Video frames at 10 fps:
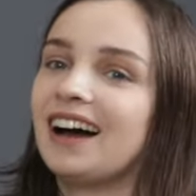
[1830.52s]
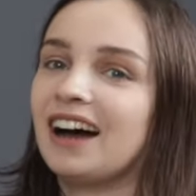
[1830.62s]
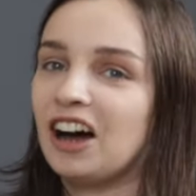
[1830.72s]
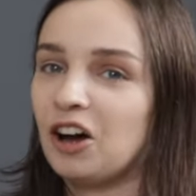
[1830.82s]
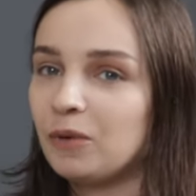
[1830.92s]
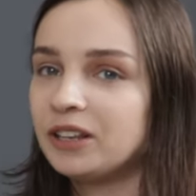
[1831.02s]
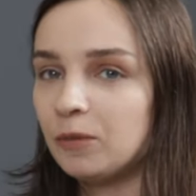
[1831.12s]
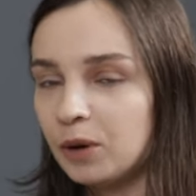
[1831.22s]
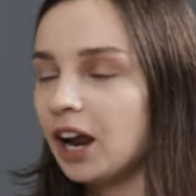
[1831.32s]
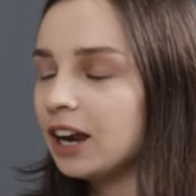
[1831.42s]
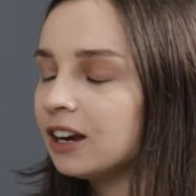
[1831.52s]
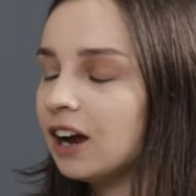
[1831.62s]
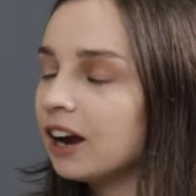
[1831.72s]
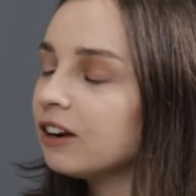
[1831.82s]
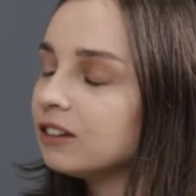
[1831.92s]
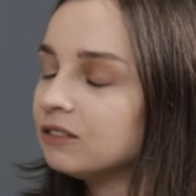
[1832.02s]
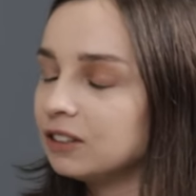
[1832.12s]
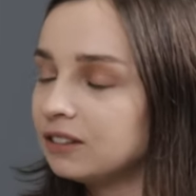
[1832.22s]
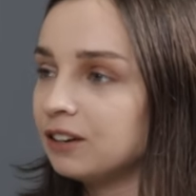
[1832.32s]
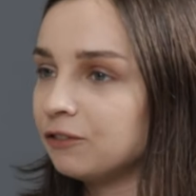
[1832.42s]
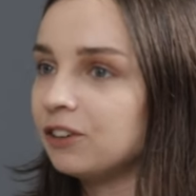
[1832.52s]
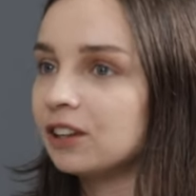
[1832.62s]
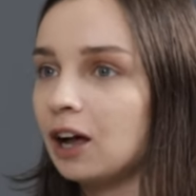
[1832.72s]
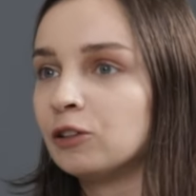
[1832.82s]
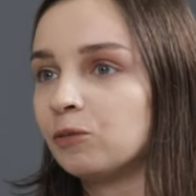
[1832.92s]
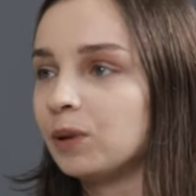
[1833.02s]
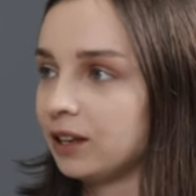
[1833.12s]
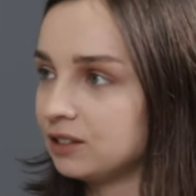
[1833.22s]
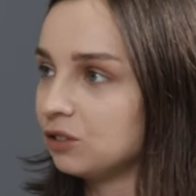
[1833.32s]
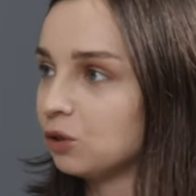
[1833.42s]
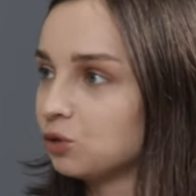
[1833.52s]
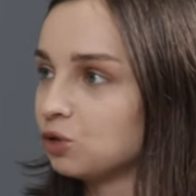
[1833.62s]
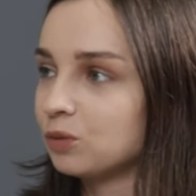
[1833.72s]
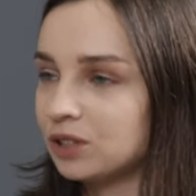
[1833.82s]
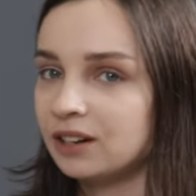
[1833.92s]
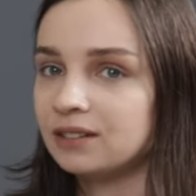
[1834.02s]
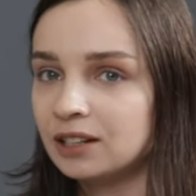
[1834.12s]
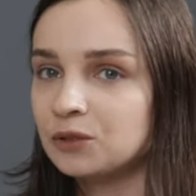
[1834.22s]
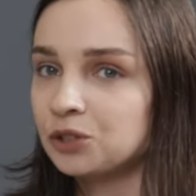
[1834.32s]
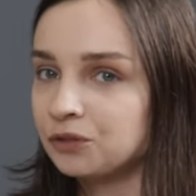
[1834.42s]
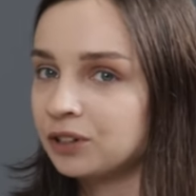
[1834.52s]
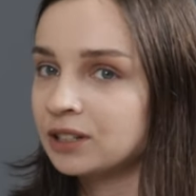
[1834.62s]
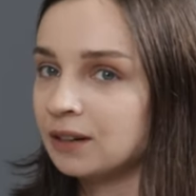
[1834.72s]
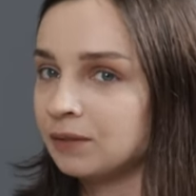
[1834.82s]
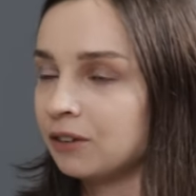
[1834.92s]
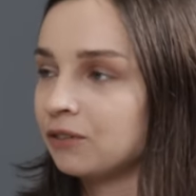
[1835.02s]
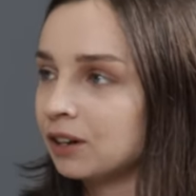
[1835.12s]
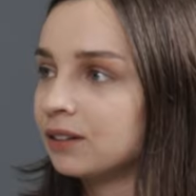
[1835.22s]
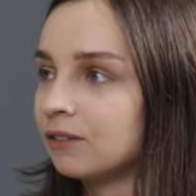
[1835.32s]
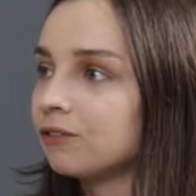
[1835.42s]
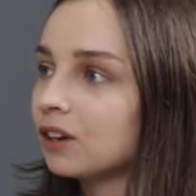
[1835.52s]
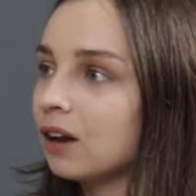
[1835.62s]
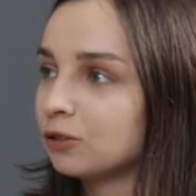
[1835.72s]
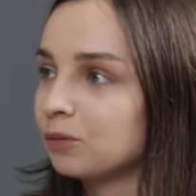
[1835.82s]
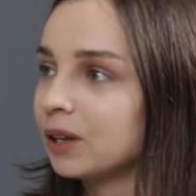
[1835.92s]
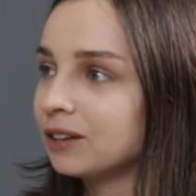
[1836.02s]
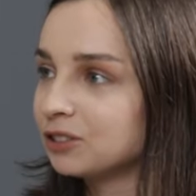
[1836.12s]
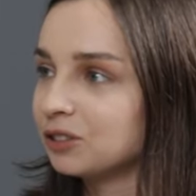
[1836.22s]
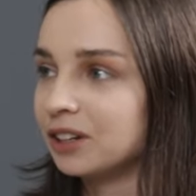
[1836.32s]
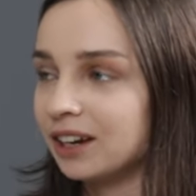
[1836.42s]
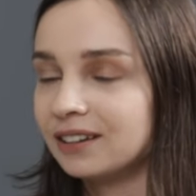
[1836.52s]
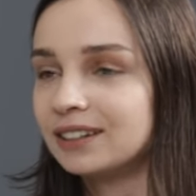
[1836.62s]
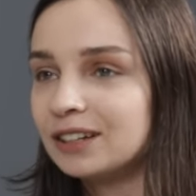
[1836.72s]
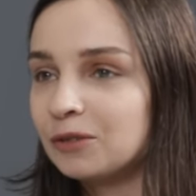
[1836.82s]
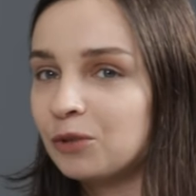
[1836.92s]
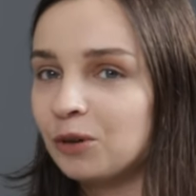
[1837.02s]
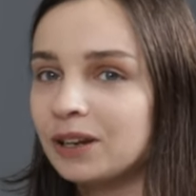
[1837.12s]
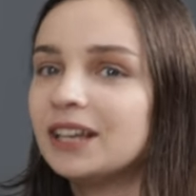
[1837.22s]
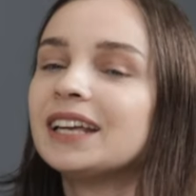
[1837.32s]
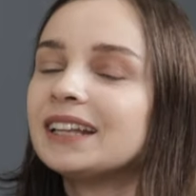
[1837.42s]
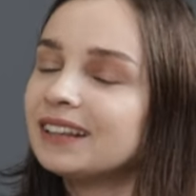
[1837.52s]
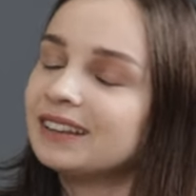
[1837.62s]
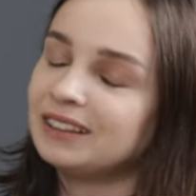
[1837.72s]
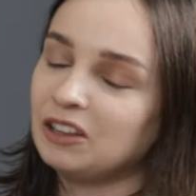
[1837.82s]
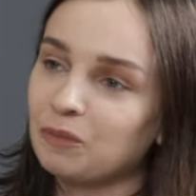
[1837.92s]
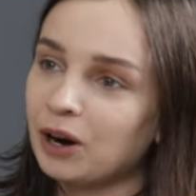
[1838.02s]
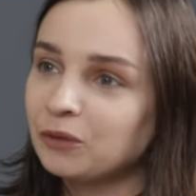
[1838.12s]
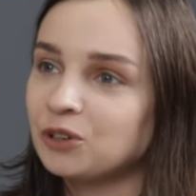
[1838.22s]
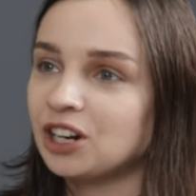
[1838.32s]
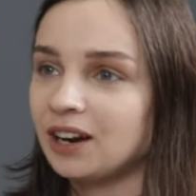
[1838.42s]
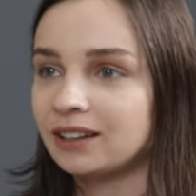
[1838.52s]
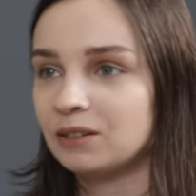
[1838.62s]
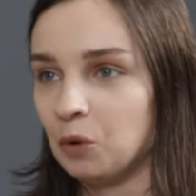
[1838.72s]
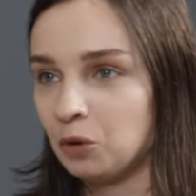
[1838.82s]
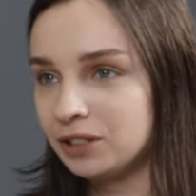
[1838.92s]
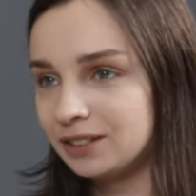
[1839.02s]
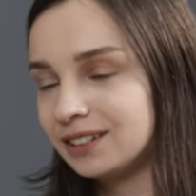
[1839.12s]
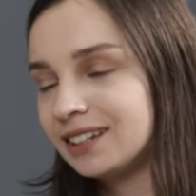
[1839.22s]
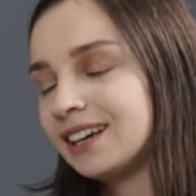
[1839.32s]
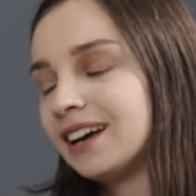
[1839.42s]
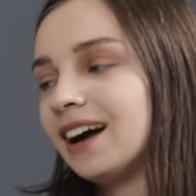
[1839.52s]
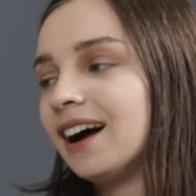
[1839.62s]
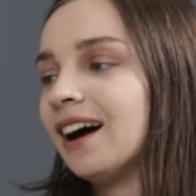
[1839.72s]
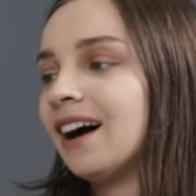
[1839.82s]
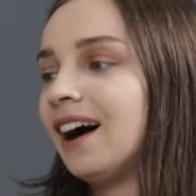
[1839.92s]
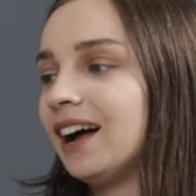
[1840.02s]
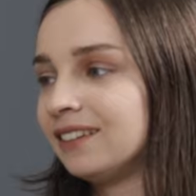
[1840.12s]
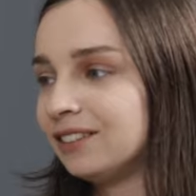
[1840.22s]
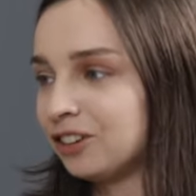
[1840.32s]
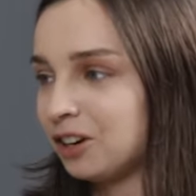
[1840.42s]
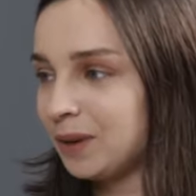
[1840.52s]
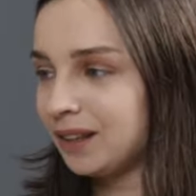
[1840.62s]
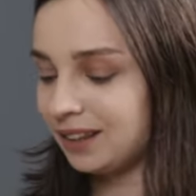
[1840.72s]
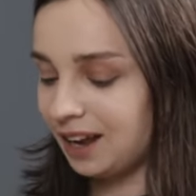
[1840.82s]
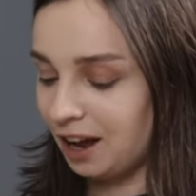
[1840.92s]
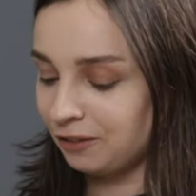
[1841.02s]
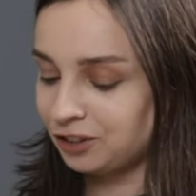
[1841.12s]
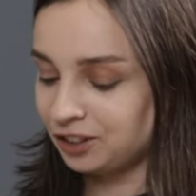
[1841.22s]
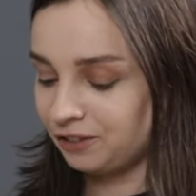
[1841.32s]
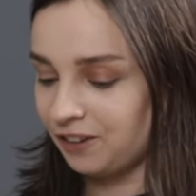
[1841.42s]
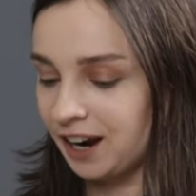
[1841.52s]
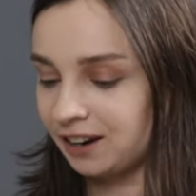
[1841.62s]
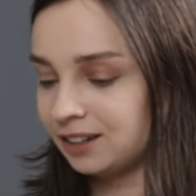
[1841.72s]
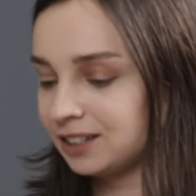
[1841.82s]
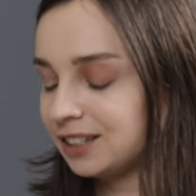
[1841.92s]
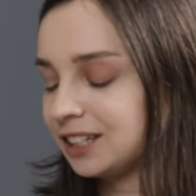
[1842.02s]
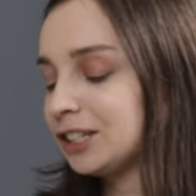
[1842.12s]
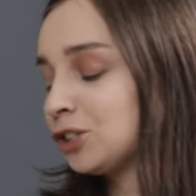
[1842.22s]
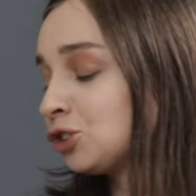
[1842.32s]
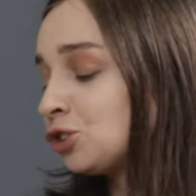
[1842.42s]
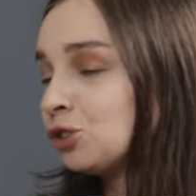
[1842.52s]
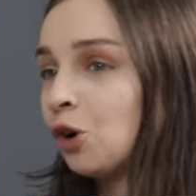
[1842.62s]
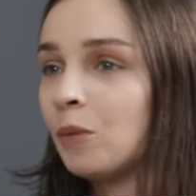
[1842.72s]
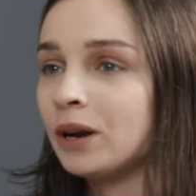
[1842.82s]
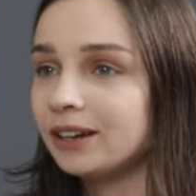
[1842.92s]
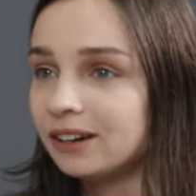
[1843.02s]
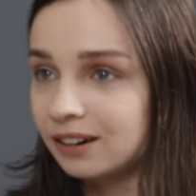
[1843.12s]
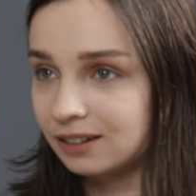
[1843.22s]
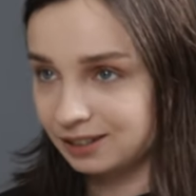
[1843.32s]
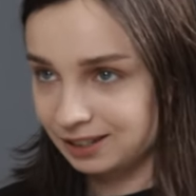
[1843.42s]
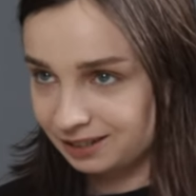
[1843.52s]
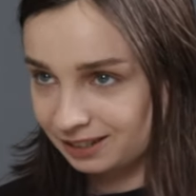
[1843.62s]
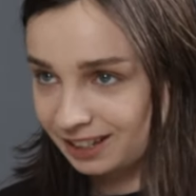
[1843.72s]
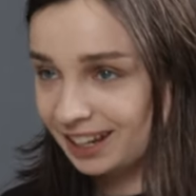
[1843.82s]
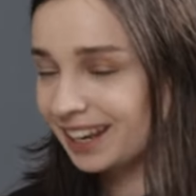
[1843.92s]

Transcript: Uh, but yeah, but I, I didn't feel out of place in those rooms. And I think this was the first time that I really didn't feel out of place. So yeah, probably the, the part which I liked the most uh, at the tournament, after the finals, so many girls